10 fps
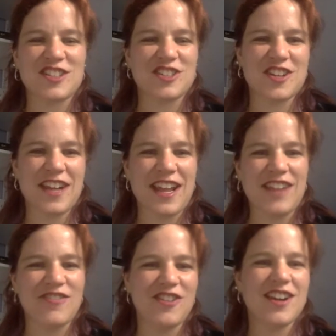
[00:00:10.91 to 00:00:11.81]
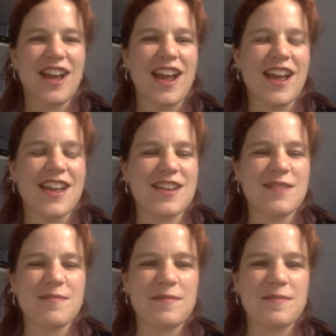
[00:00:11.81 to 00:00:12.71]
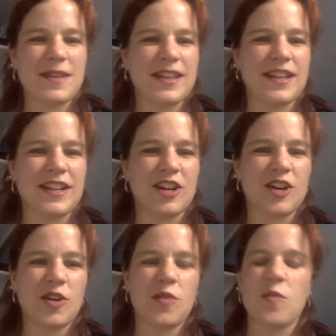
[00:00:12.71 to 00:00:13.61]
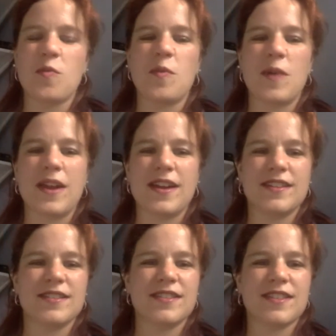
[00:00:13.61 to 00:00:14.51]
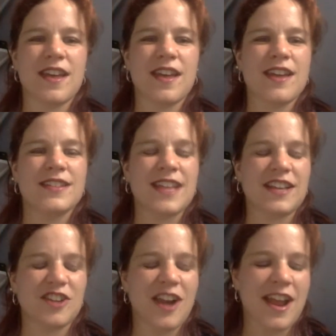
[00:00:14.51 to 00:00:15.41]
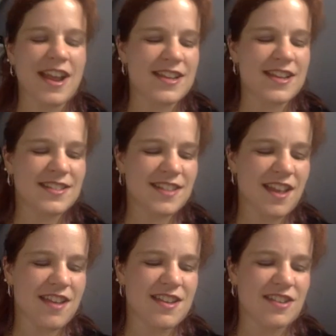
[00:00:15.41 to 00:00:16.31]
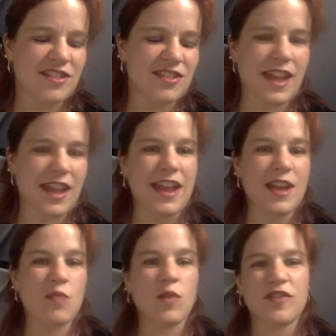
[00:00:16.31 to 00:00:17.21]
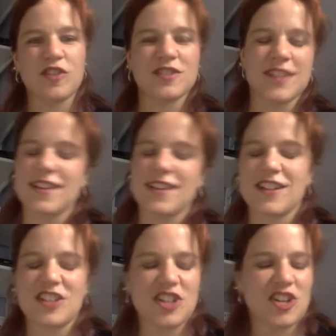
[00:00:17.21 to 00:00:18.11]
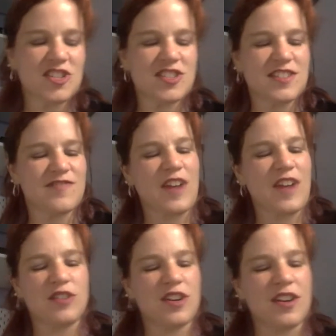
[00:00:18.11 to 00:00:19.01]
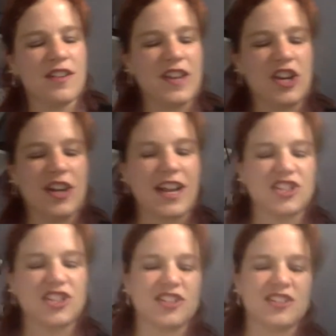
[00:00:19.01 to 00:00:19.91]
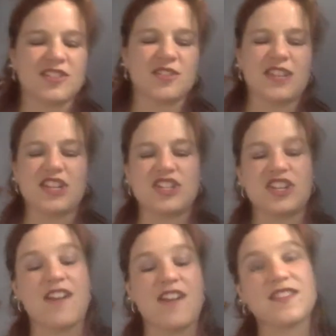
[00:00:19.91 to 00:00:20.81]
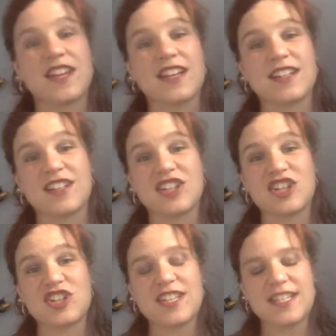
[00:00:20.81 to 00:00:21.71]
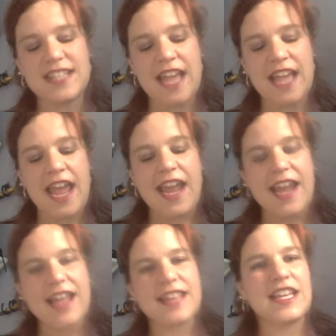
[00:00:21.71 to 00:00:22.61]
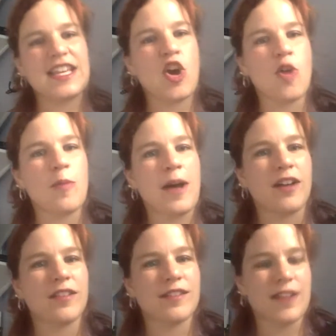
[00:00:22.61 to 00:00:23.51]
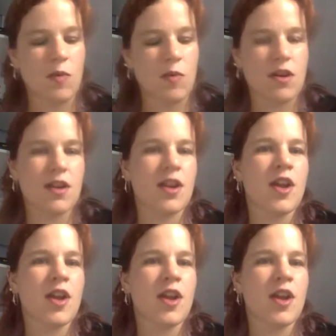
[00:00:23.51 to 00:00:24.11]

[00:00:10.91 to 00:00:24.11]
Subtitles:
Dawn Hayford. I am here with Taylor Hayes, a wonderful psychedelic nurse, founder of International Association of Psychedelic Nurses and the Hope Health Network.